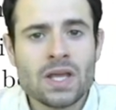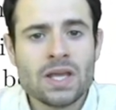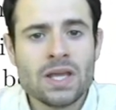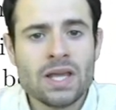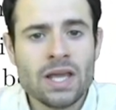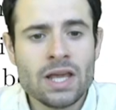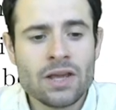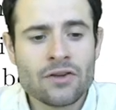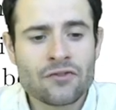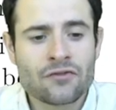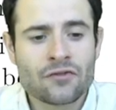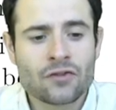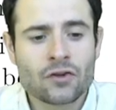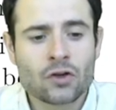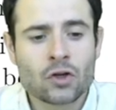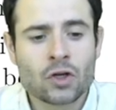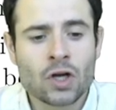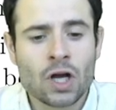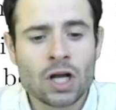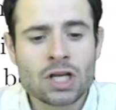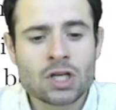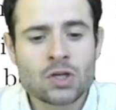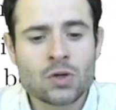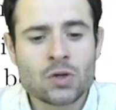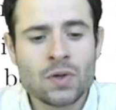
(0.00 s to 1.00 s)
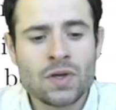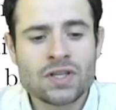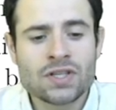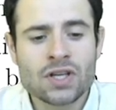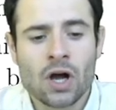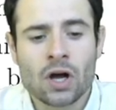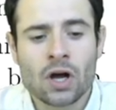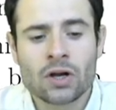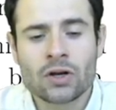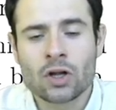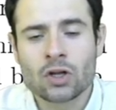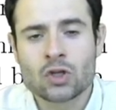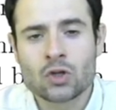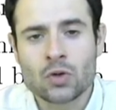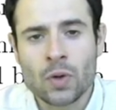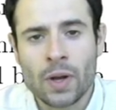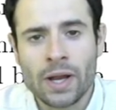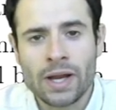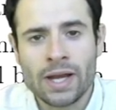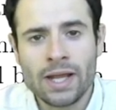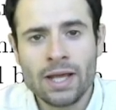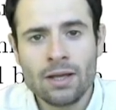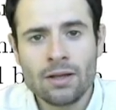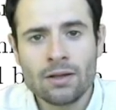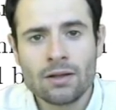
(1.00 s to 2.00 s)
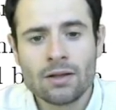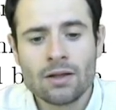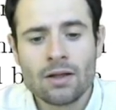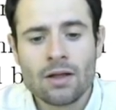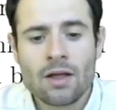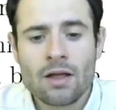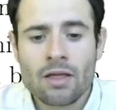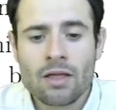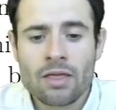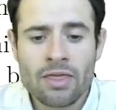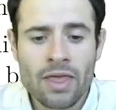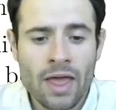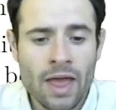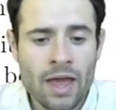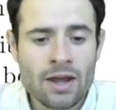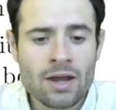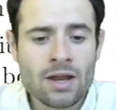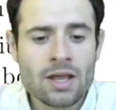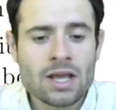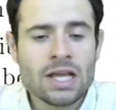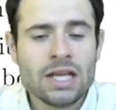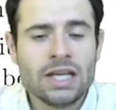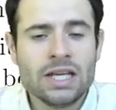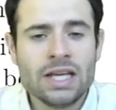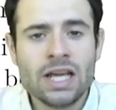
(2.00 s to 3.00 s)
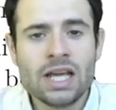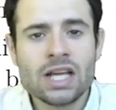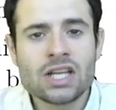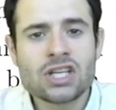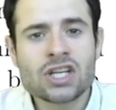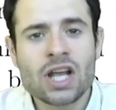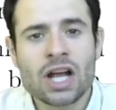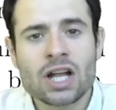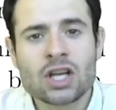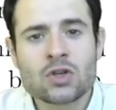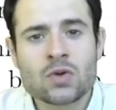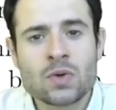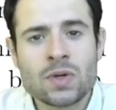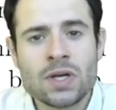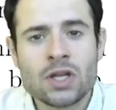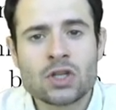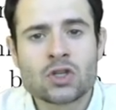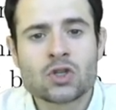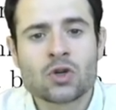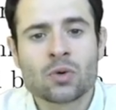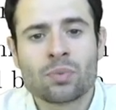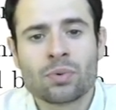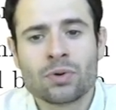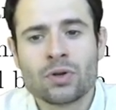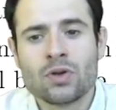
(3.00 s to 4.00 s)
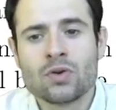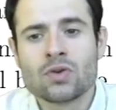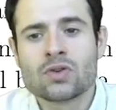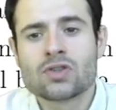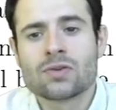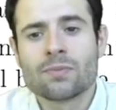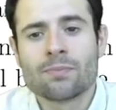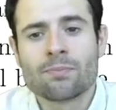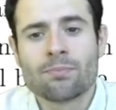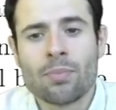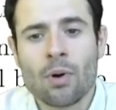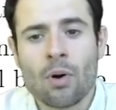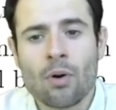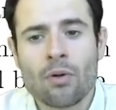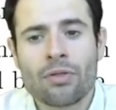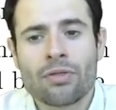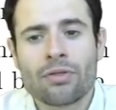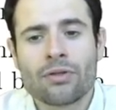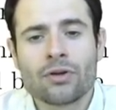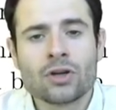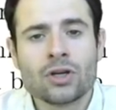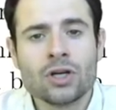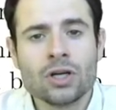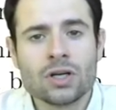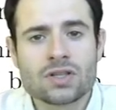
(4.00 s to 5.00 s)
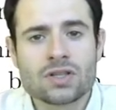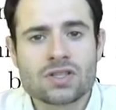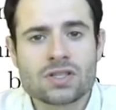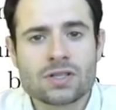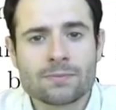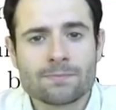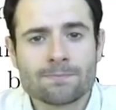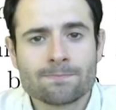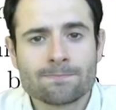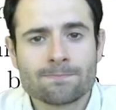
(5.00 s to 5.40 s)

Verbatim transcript: If countries are not trading, then each country needs to produce both goods.